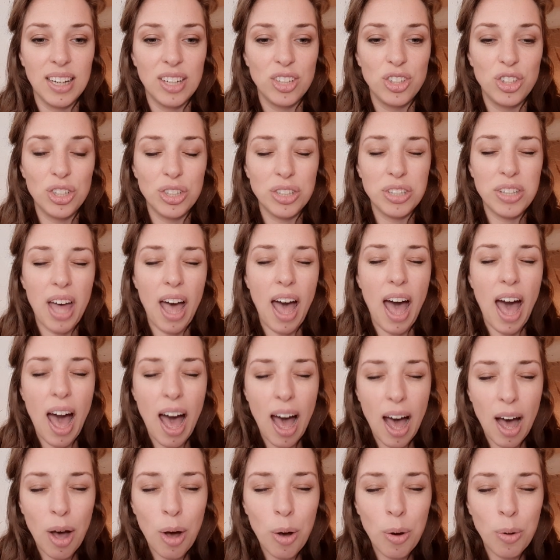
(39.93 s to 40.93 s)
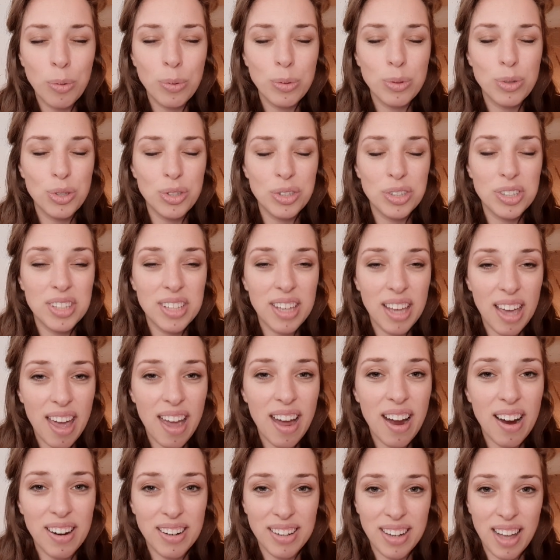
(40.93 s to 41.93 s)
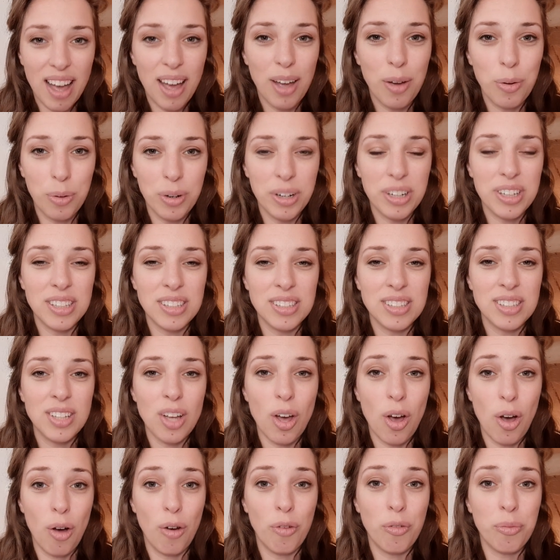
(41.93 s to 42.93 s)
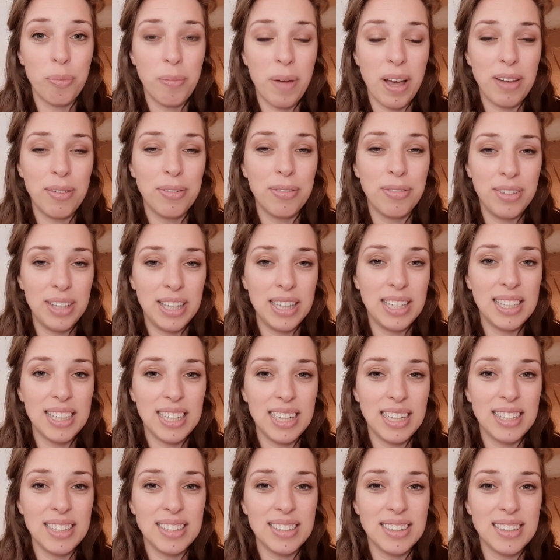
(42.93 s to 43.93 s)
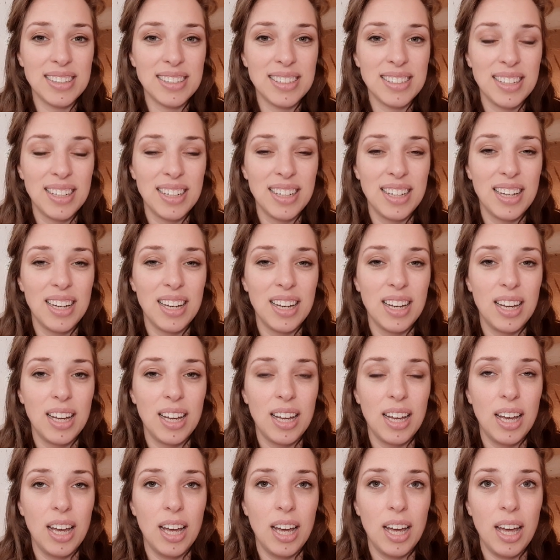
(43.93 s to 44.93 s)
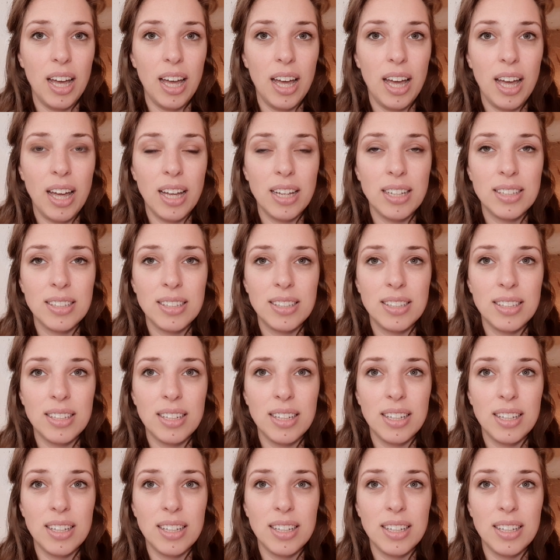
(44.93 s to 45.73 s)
just how scared I was of my feelings. And